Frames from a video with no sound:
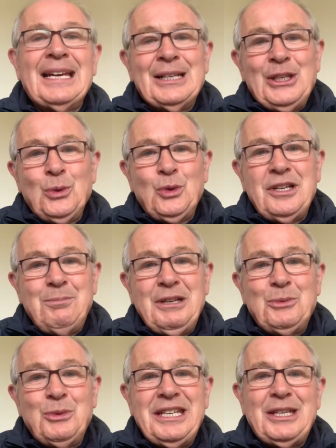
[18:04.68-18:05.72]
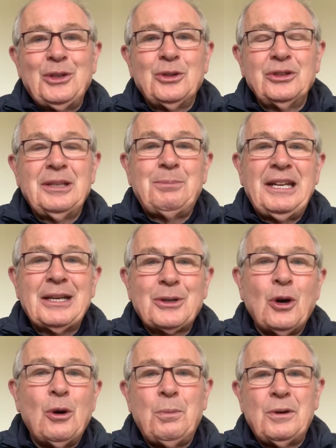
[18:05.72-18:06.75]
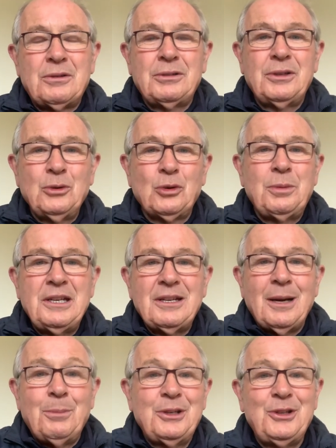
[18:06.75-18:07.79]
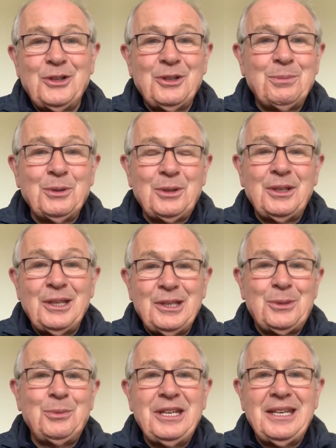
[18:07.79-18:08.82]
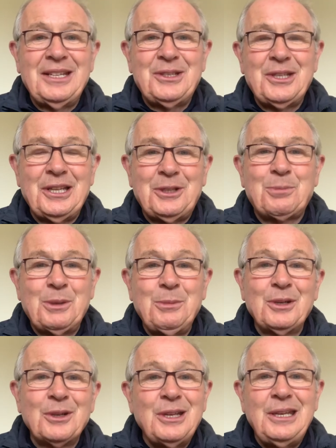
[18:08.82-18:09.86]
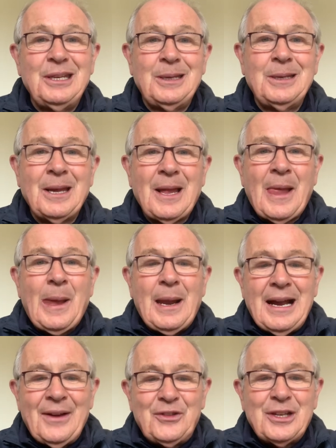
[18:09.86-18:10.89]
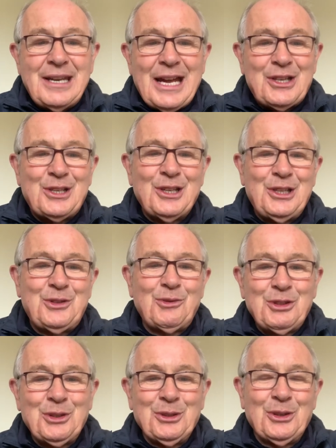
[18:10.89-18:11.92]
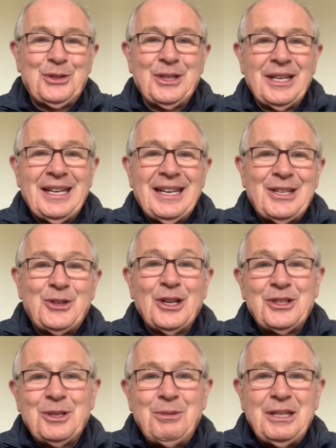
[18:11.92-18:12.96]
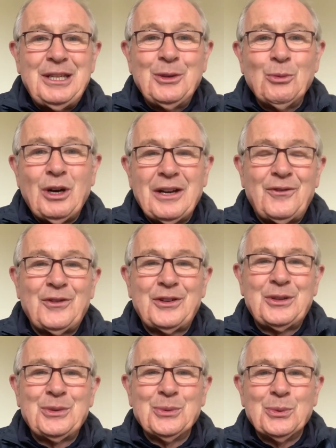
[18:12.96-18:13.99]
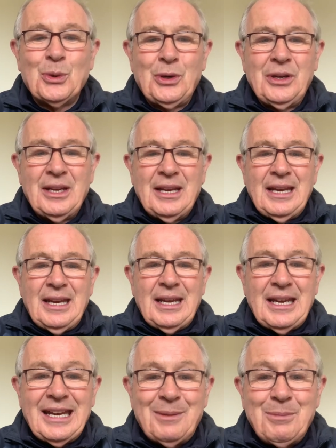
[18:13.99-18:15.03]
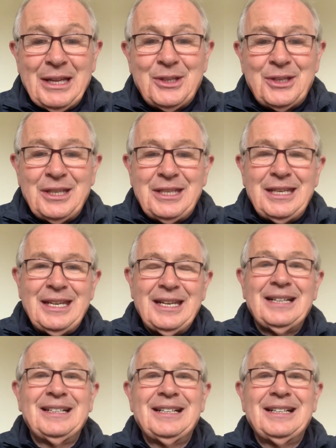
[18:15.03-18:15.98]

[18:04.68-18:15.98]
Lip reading: usually midweek, they play cup or European competitions, but this week it's Premier League, and after last night's results, Chelsea beating Watford 2-1, Man City